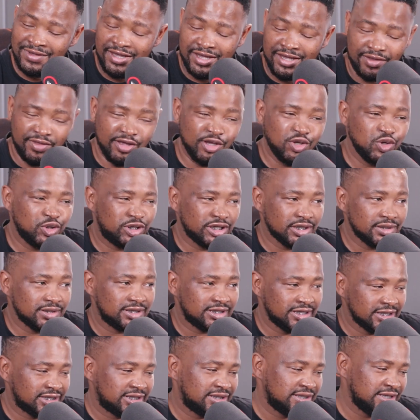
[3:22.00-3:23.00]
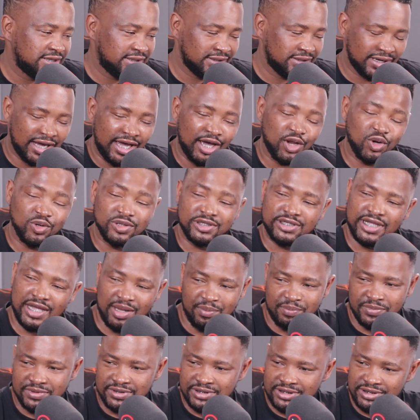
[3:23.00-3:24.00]
And then you turned 16. Idols
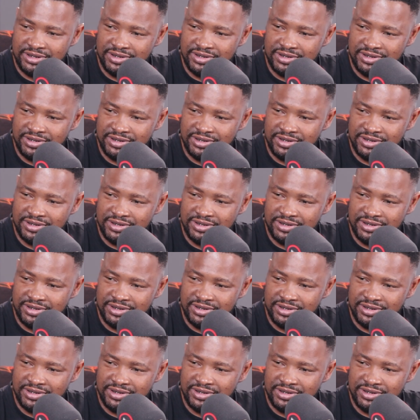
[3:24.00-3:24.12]
happened.